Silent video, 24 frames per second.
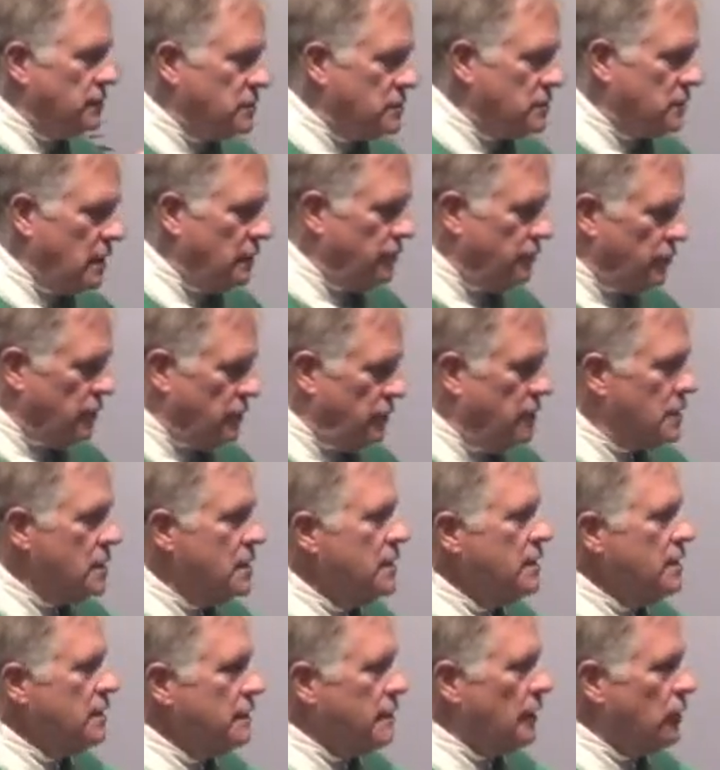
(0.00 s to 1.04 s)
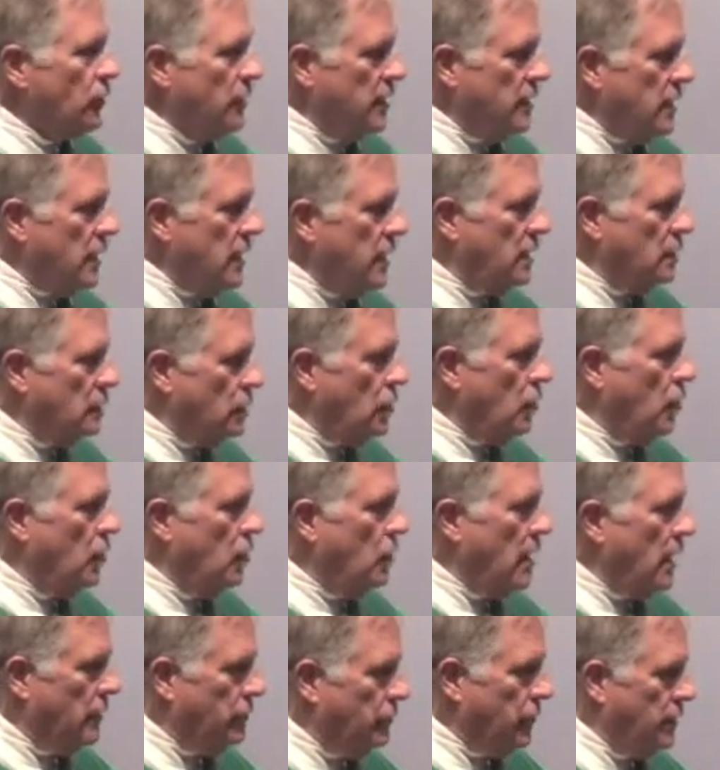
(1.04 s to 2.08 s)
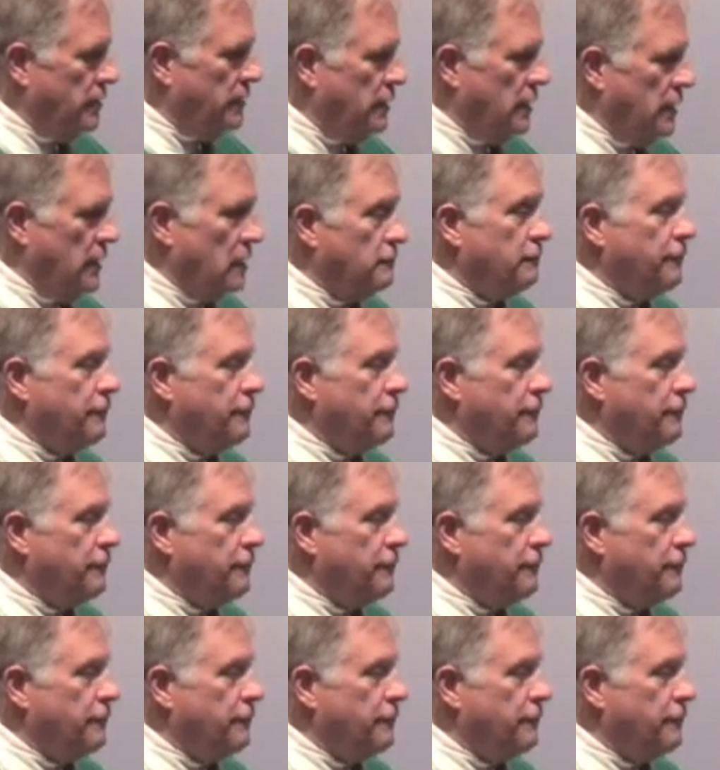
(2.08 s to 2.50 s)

discovered that we can't know everything.